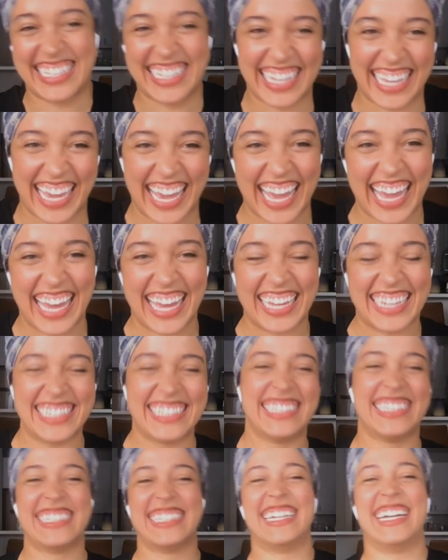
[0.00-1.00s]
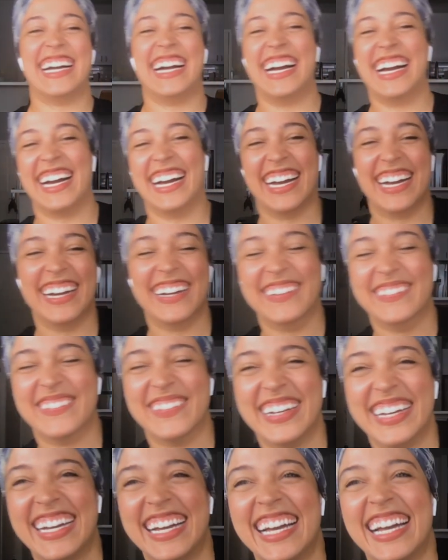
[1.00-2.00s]
Yeah.
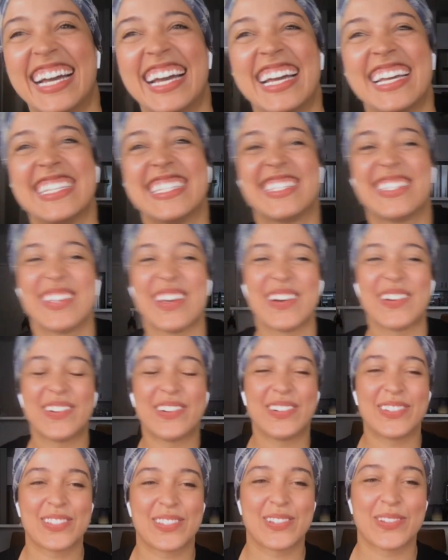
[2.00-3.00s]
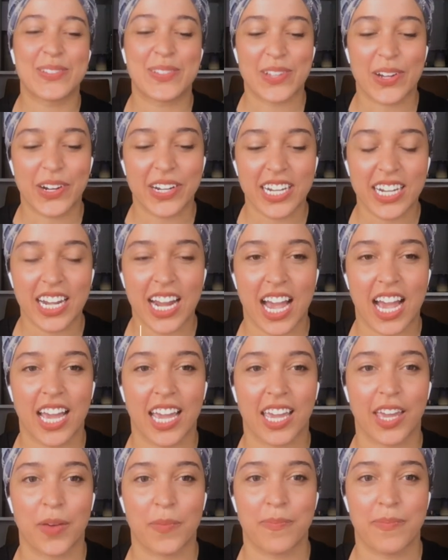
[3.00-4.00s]
Um, so so Sargun and
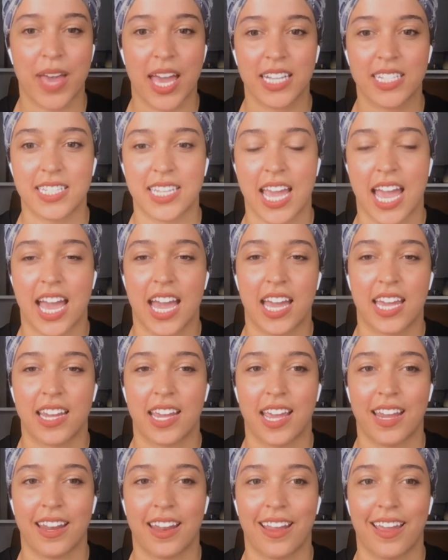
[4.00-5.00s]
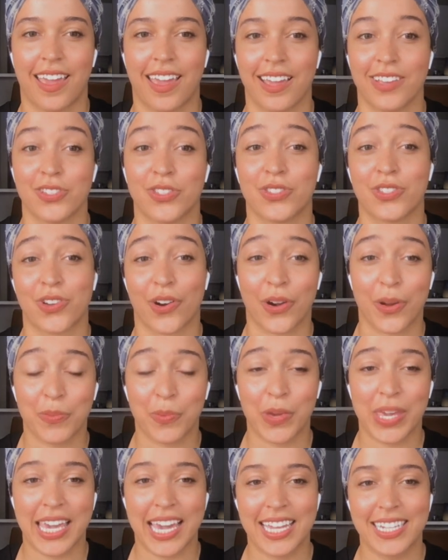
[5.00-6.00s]
I met at an, a startup
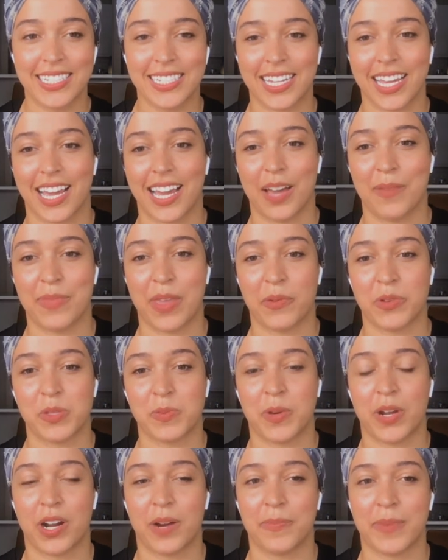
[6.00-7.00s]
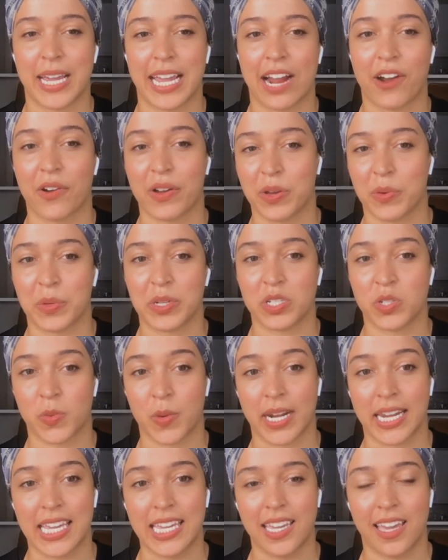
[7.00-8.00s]
weekend um, that was put on by Area
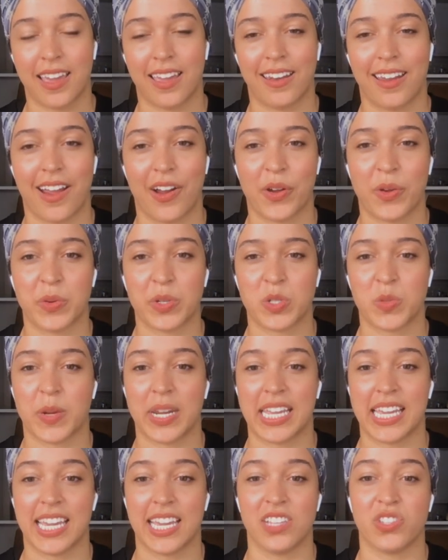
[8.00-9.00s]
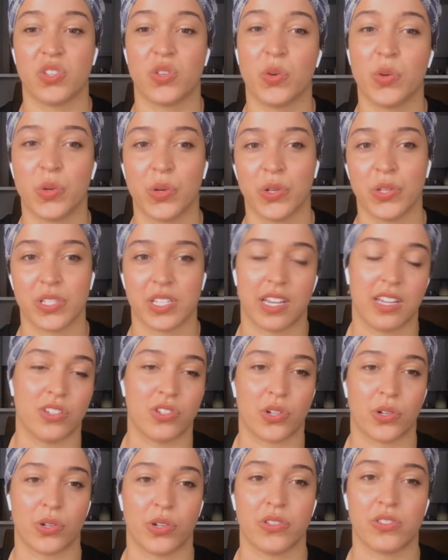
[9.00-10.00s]
120, and Area 120 is Google's
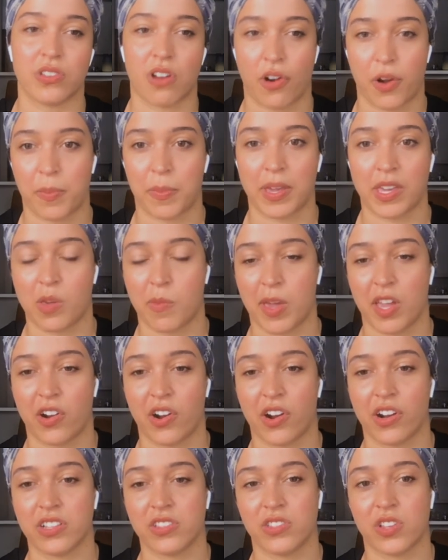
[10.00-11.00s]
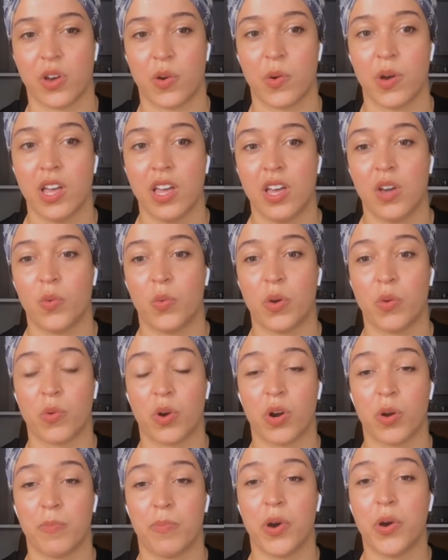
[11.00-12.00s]
internal startup incubator. And so we
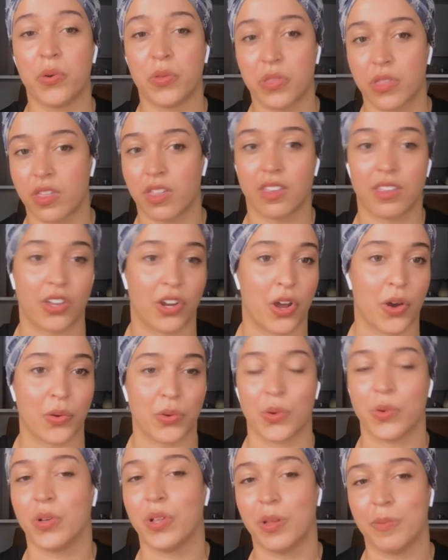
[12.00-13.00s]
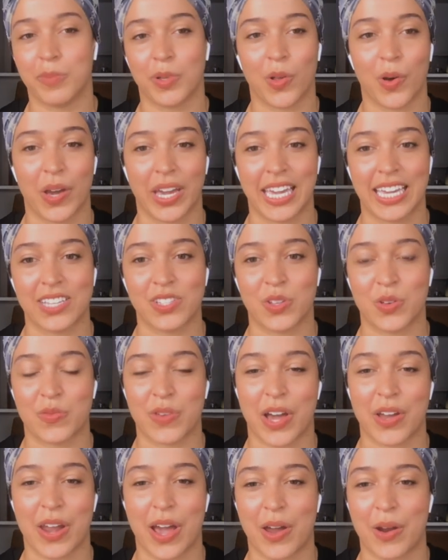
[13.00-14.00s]
were both, you know, Google employees who
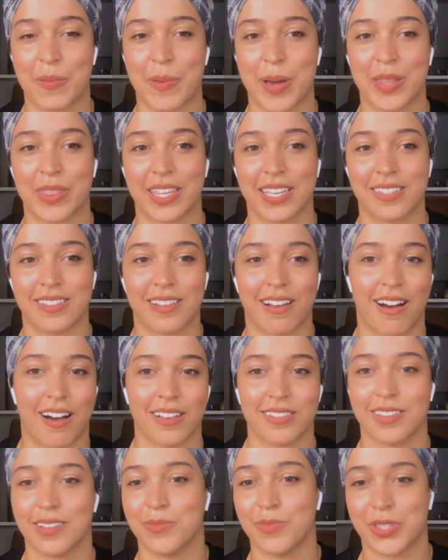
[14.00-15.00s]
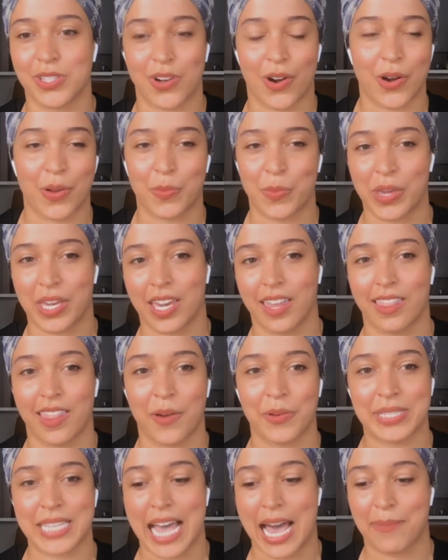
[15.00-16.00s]
found out about this awesome startup weekend
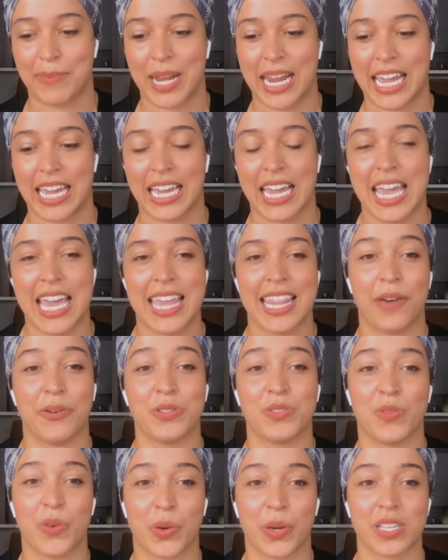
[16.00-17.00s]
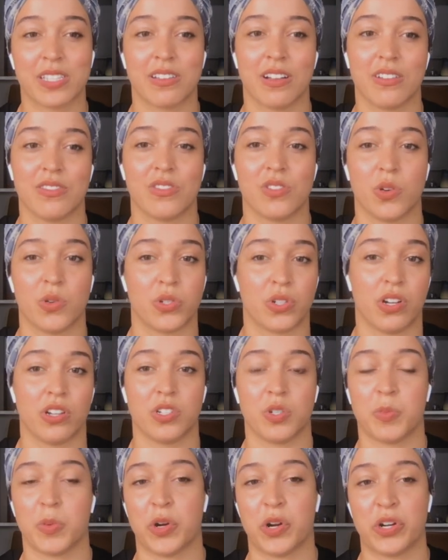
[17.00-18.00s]
that was happening that was focused on social
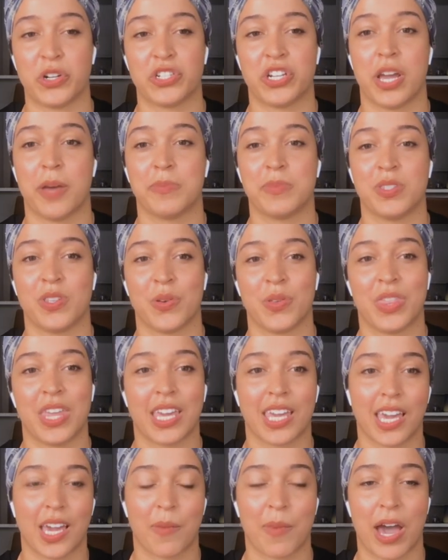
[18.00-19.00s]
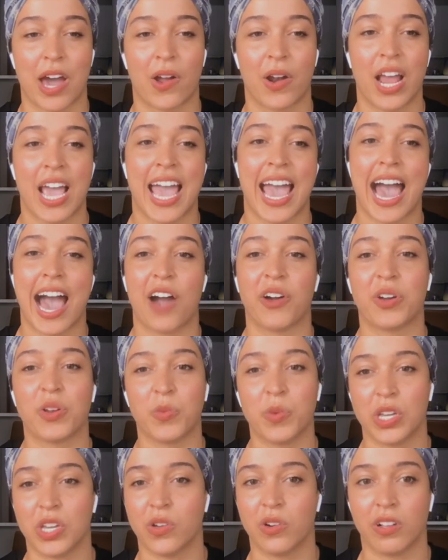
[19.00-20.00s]
entrepreneurship. So thinking about how
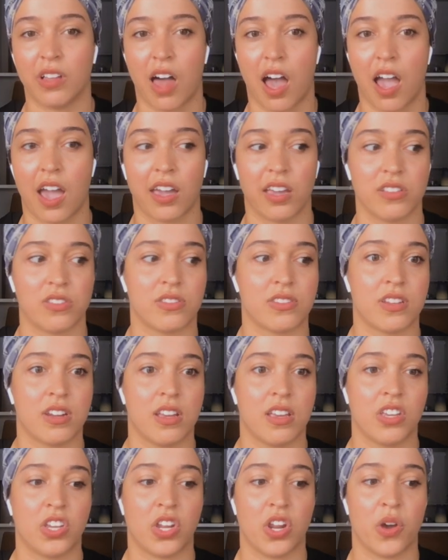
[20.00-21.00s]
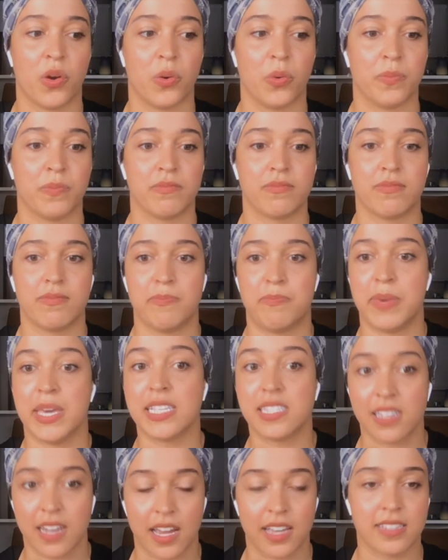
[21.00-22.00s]
can we utilize, you know,
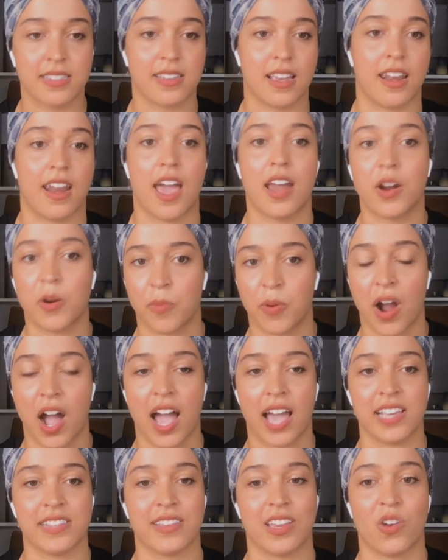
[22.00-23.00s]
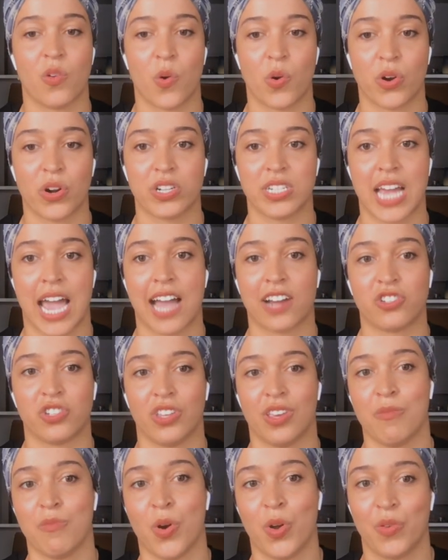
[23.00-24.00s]
business and enterprise in order to
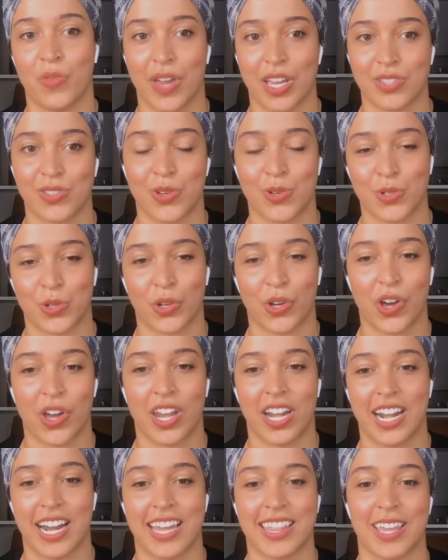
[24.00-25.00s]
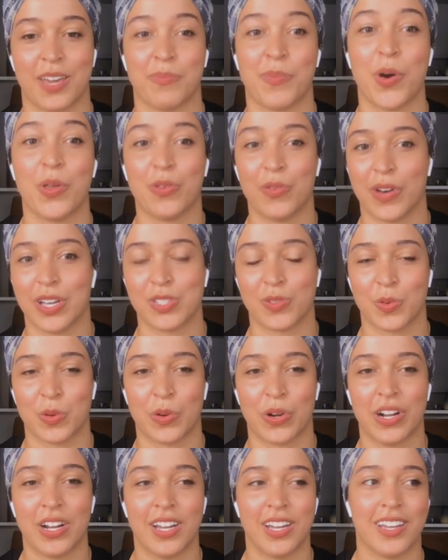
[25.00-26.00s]
actually motivate social good. And I think both of us
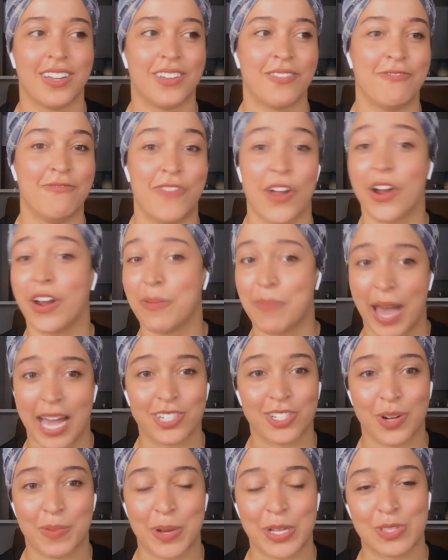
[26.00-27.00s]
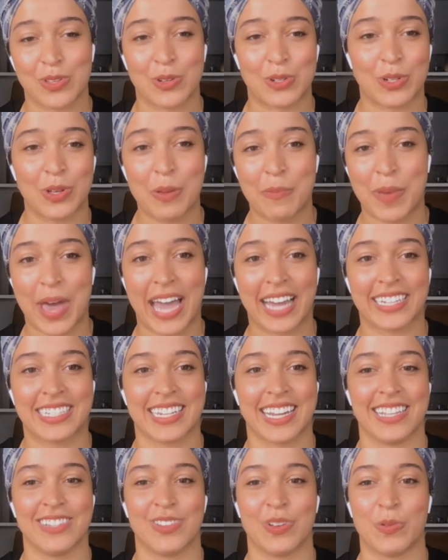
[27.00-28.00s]
were very passionate about social impact.
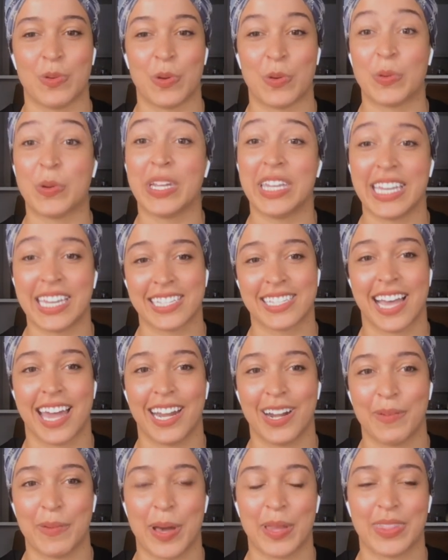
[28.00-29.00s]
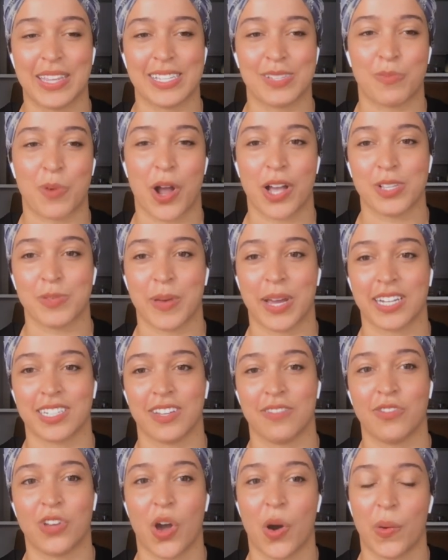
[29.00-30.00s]
And so we were really excited about this prospect
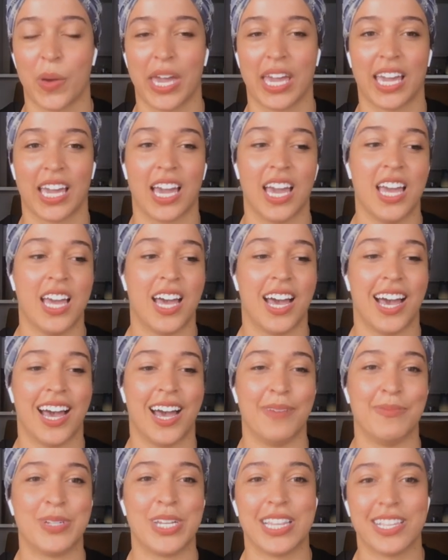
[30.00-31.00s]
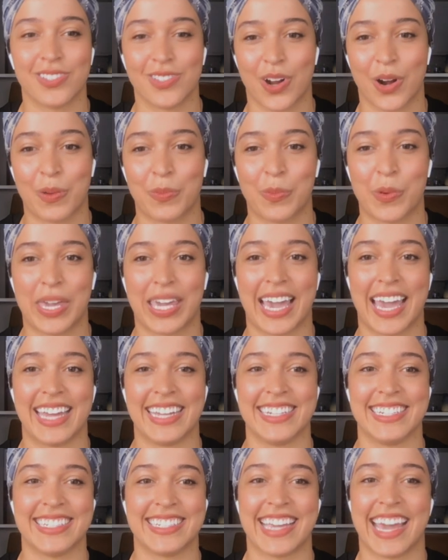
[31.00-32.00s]
of going um, to the startup
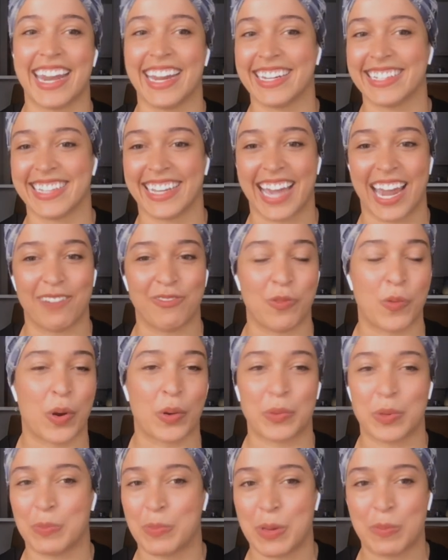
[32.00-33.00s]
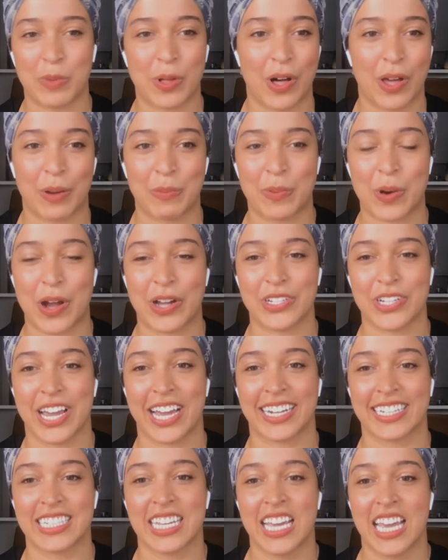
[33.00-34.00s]
weekend, getting to kind of work with people on a
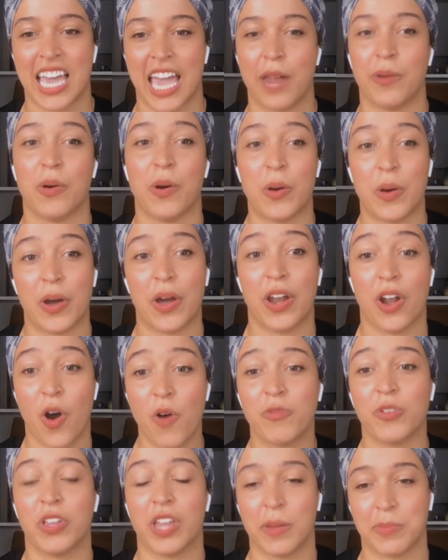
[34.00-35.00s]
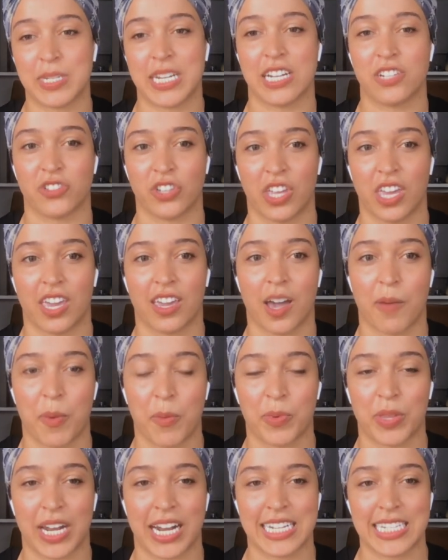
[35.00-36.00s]
project, and, and hopefully potentially come
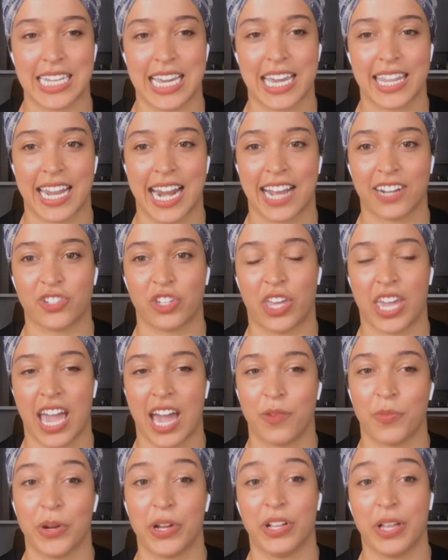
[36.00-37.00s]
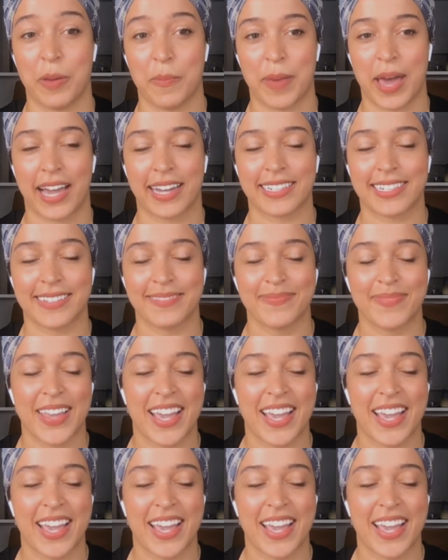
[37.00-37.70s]
up with an idea that actually had real impact.